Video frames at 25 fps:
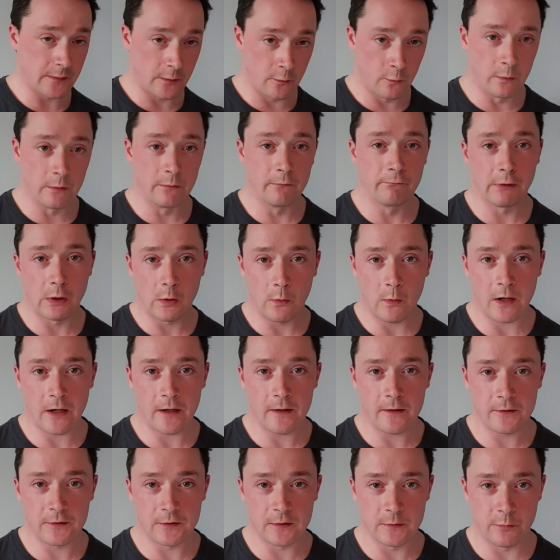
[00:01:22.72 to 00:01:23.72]
So we're
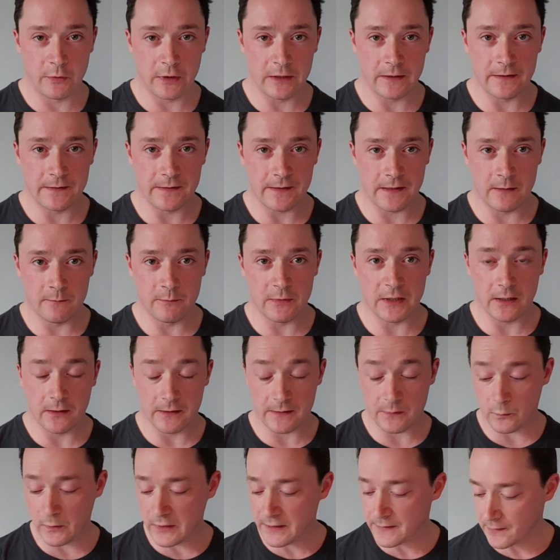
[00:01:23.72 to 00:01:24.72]
required to bring this in
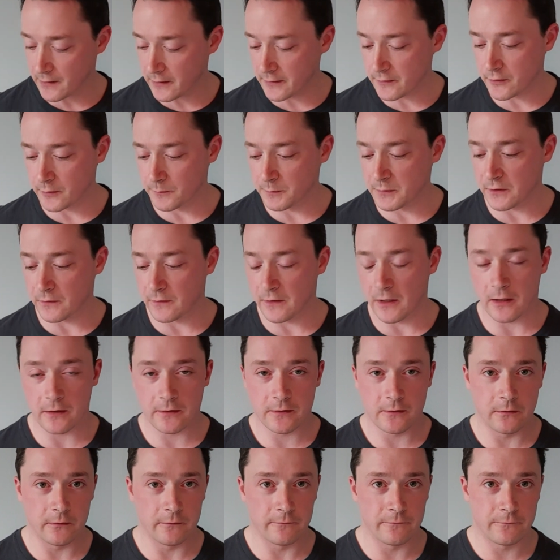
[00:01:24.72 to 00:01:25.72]
because we signed up to the
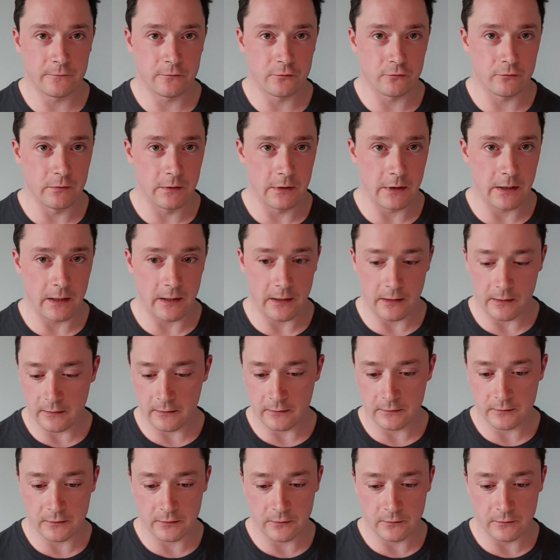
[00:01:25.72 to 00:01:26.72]
article of
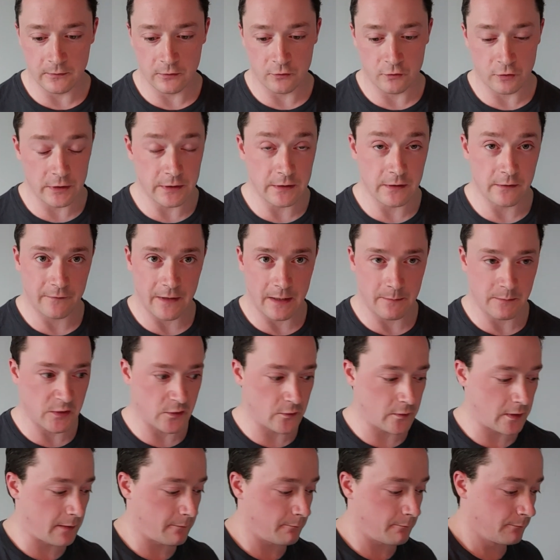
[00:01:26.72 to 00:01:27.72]
to the Treaty of
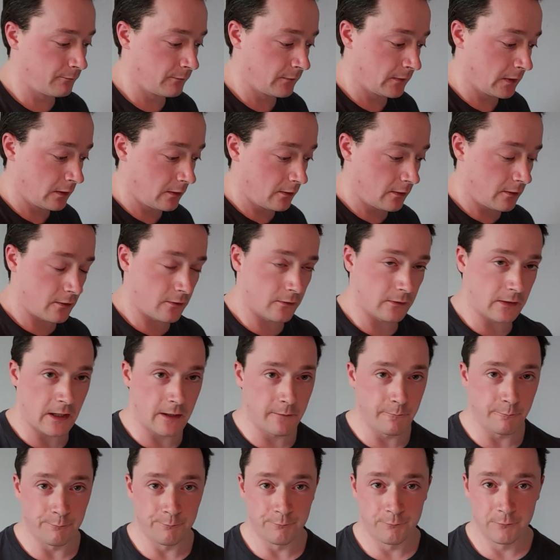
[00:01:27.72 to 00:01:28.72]
Amsterdam.
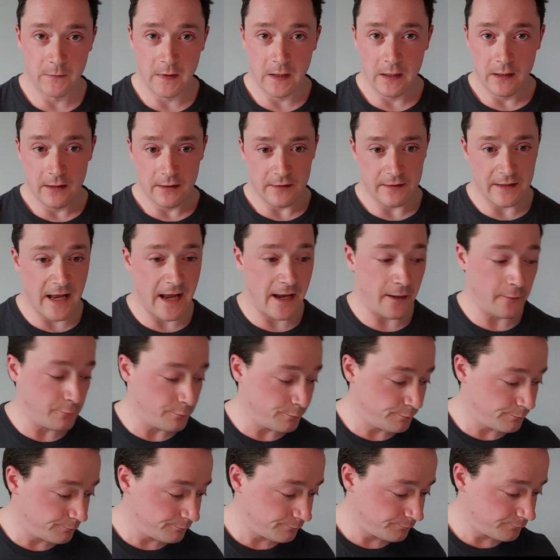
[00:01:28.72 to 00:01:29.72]
Okay, now
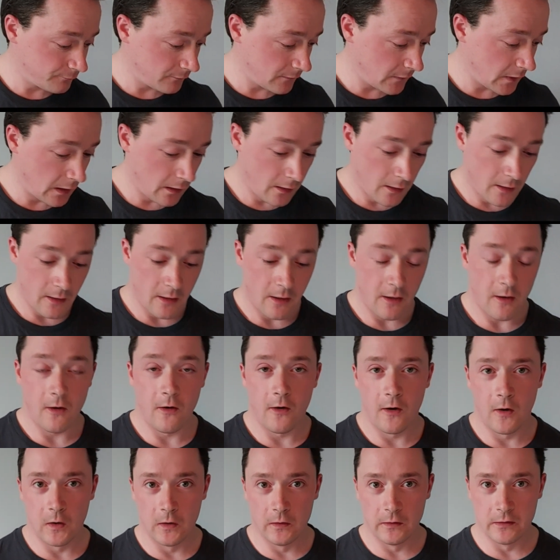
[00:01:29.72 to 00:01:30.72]

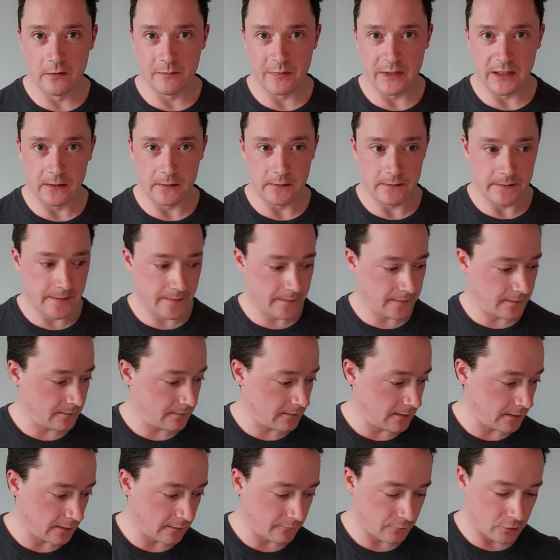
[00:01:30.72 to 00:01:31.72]
all the
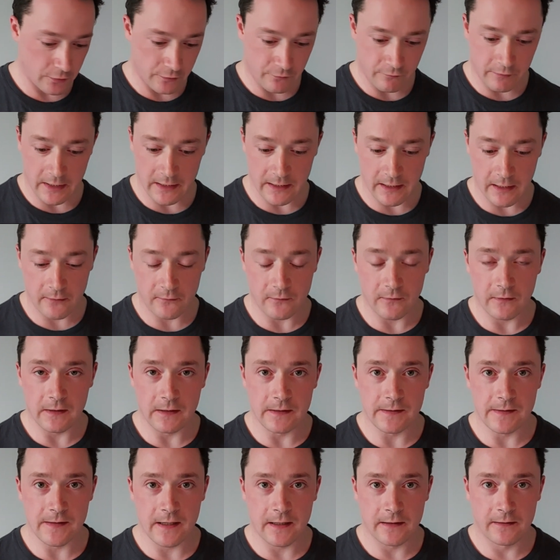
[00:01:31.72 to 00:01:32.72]
bills that I've just read out and
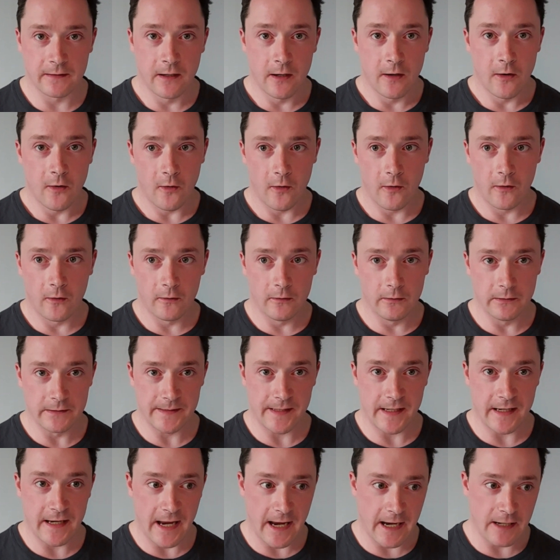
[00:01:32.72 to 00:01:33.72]
things like that all
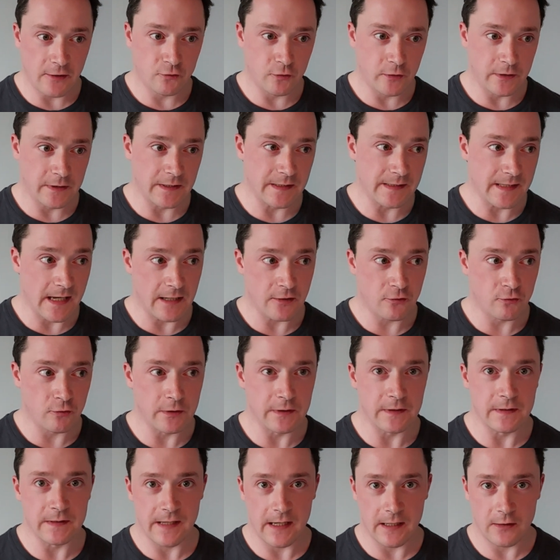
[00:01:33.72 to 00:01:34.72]
say hatred is
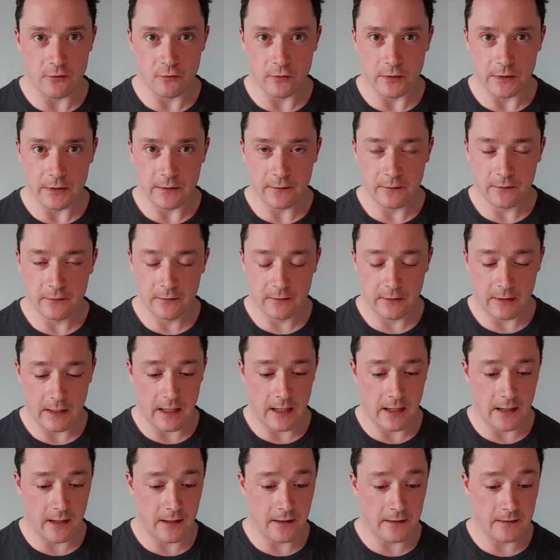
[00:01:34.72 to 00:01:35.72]
hatred is hatred,
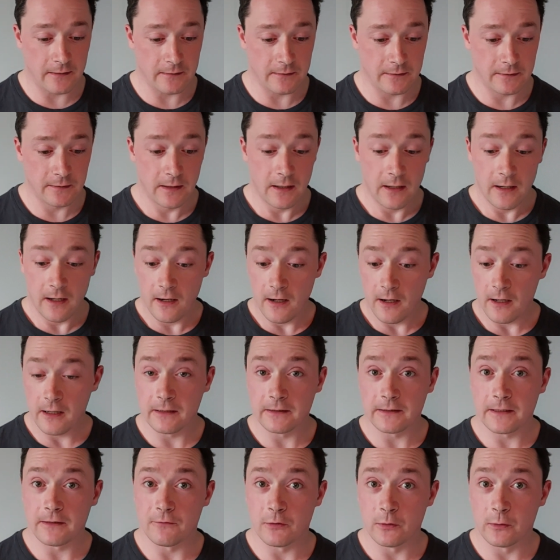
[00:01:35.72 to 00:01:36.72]
and
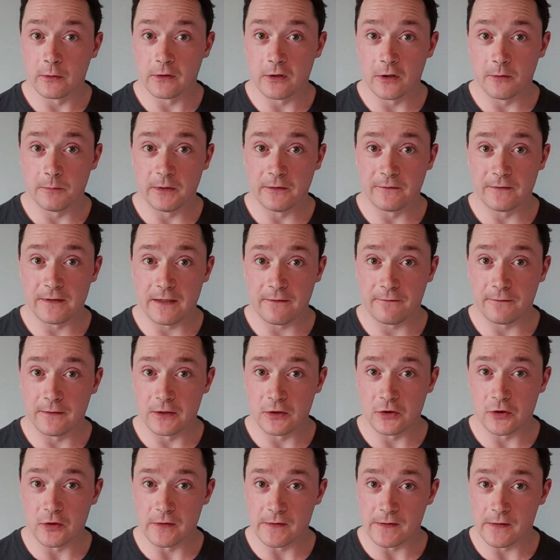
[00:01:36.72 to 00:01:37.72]
I'll give you a couple of
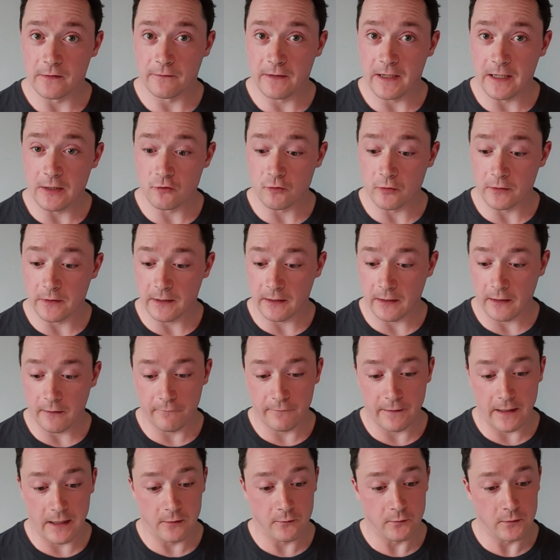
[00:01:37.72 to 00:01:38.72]
definitions of hatred that I
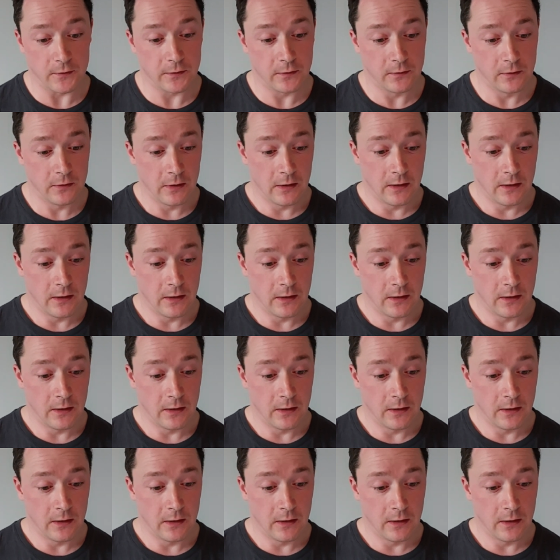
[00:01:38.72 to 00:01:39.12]
found.